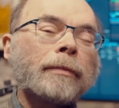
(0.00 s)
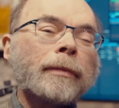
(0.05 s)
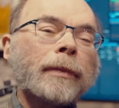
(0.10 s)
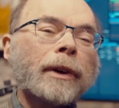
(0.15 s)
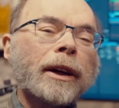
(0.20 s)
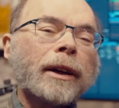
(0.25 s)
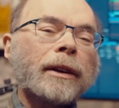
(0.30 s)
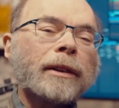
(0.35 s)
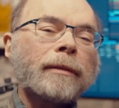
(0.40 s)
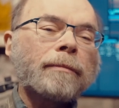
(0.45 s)

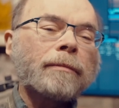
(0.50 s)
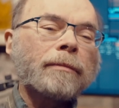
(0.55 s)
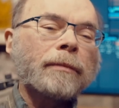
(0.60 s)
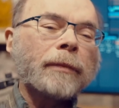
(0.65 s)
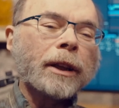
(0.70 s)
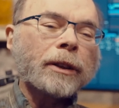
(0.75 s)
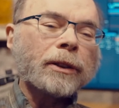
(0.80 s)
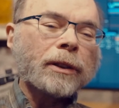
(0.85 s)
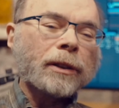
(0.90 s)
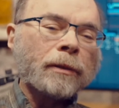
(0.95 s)

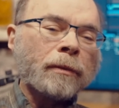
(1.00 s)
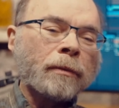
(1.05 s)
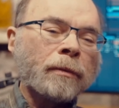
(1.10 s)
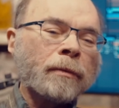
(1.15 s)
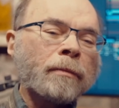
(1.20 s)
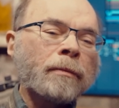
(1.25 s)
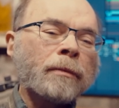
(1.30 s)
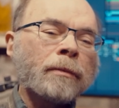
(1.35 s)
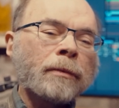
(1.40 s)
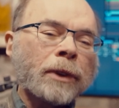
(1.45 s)
It
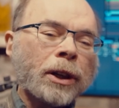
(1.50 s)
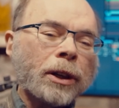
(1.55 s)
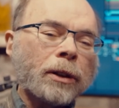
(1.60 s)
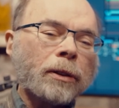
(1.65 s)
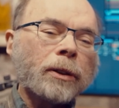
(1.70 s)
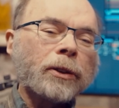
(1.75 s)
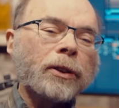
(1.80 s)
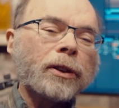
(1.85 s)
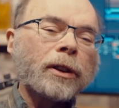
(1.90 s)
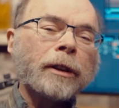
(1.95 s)

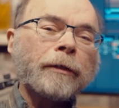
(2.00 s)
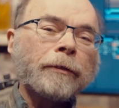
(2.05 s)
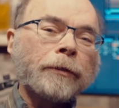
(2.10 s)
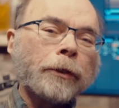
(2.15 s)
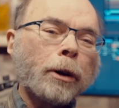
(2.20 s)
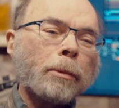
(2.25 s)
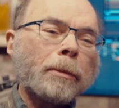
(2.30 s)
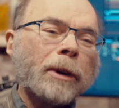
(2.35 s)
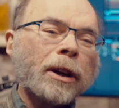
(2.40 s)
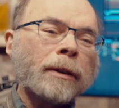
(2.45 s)
killed the
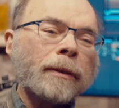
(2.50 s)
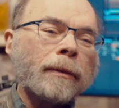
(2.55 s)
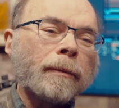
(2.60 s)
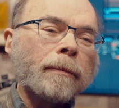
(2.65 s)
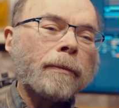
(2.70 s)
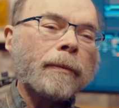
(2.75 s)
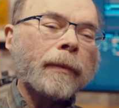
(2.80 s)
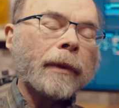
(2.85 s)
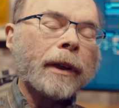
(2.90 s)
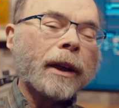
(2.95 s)
lymphoma,
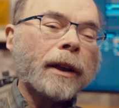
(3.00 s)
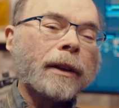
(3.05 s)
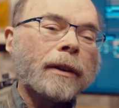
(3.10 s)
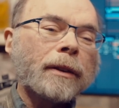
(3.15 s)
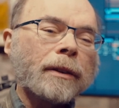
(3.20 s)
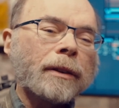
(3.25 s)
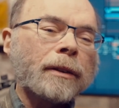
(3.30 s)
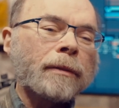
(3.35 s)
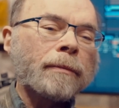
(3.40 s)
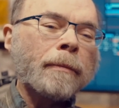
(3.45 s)

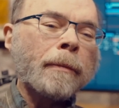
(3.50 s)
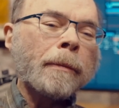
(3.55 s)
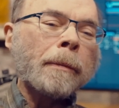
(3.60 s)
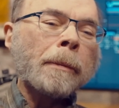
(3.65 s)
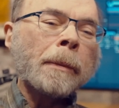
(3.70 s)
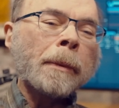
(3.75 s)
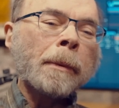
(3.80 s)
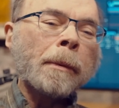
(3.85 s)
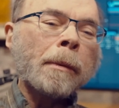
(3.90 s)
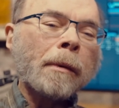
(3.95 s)
and
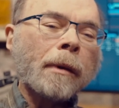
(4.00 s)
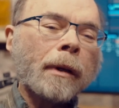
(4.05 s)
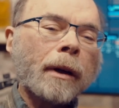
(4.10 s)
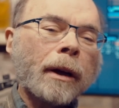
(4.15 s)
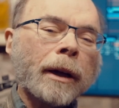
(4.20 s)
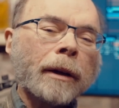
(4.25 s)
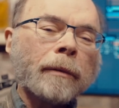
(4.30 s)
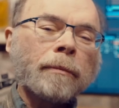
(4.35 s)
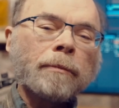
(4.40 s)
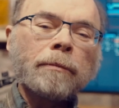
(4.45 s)

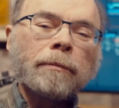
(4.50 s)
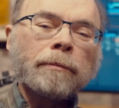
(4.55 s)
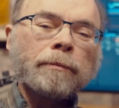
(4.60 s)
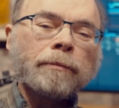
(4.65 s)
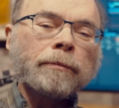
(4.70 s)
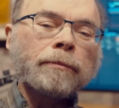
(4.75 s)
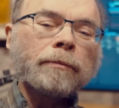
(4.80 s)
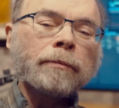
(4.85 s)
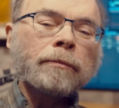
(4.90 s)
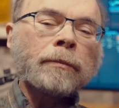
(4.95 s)
I've
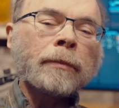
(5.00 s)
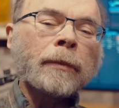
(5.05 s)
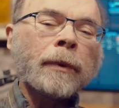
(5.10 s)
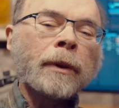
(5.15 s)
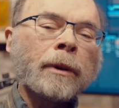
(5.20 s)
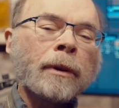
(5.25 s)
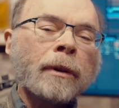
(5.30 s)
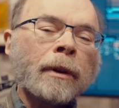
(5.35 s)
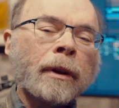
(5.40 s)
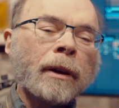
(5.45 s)

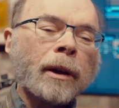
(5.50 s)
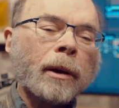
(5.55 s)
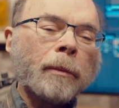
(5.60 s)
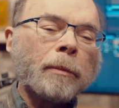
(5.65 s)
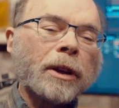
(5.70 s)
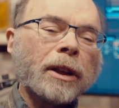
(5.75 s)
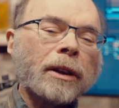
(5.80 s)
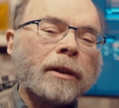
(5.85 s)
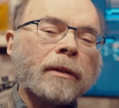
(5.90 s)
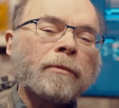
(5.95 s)

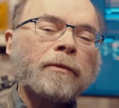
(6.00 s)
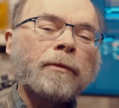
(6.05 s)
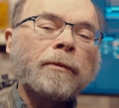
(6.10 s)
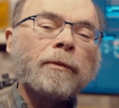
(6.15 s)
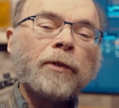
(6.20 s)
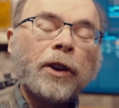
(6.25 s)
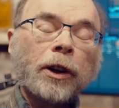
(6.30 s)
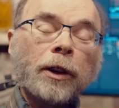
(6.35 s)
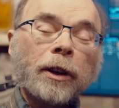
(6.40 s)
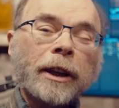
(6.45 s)
been
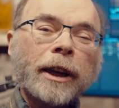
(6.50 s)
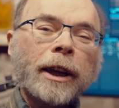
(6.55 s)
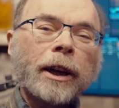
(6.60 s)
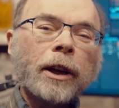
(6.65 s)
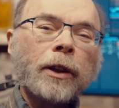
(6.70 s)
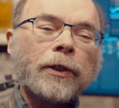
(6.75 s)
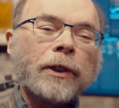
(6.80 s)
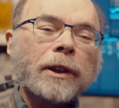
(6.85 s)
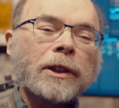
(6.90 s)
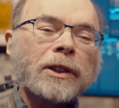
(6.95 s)
fairly
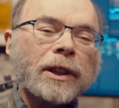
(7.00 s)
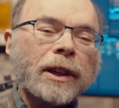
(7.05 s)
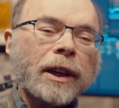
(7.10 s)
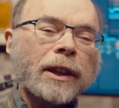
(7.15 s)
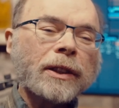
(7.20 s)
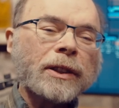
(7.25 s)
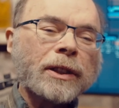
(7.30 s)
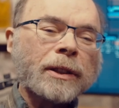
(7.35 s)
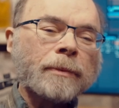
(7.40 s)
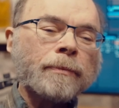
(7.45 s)
healthy
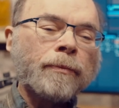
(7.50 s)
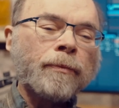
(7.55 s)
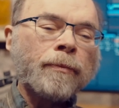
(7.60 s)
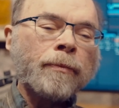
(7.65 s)
since.